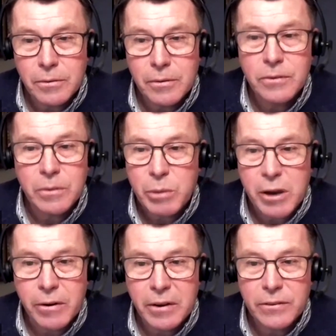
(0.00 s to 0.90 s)

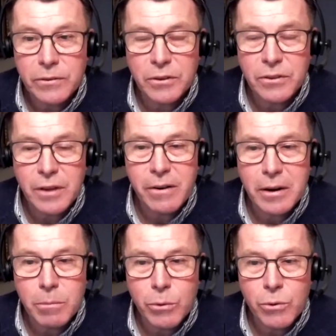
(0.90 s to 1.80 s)
disappear. It's not there
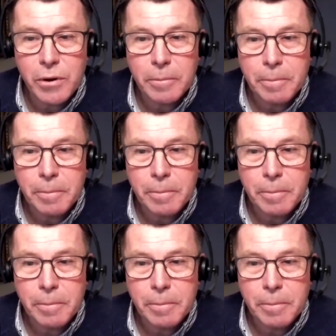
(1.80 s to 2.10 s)
anymore.